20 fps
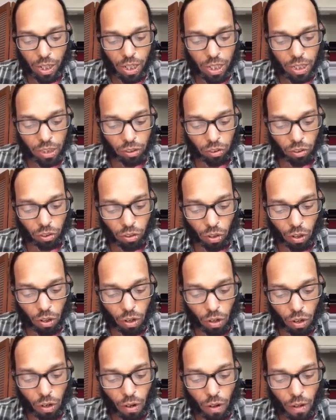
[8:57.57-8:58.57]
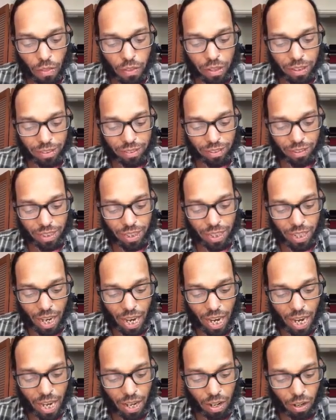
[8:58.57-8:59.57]
he saw the sea
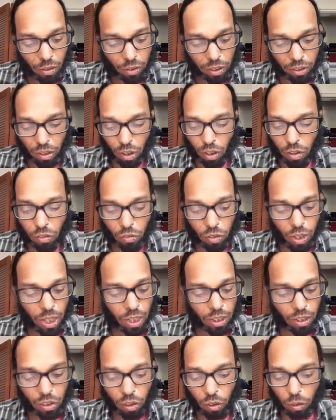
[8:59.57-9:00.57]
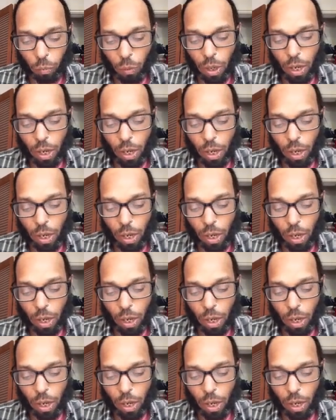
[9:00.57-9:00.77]
hailed as a great sweet